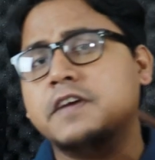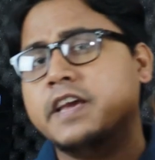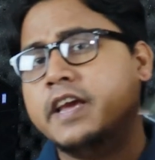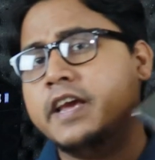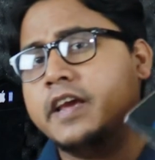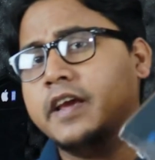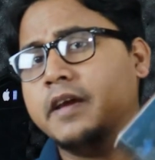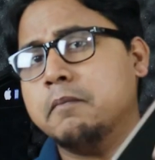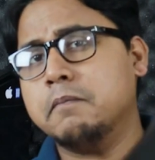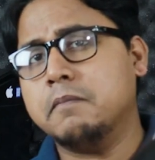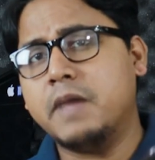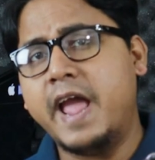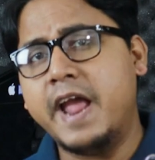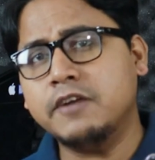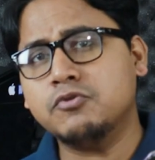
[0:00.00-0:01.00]
a
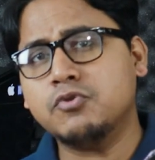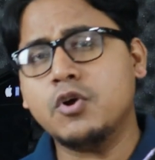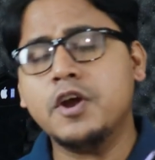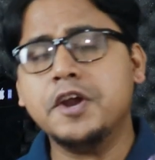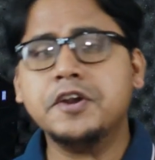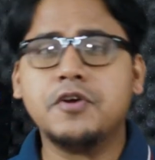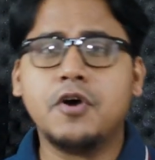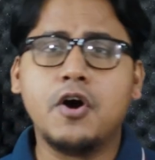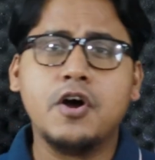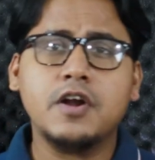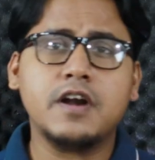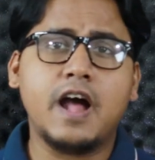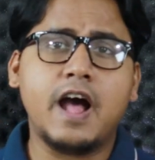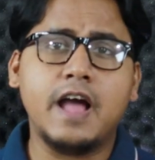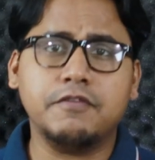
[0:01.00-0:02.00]
Android
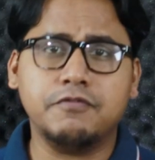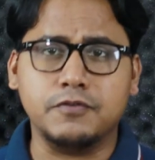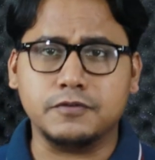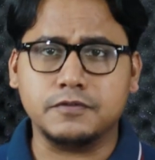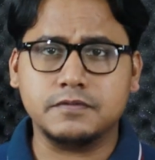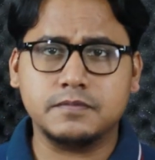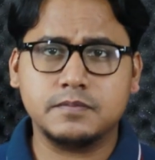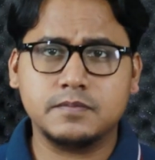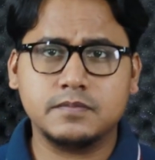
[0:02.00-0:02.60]
or iPhone.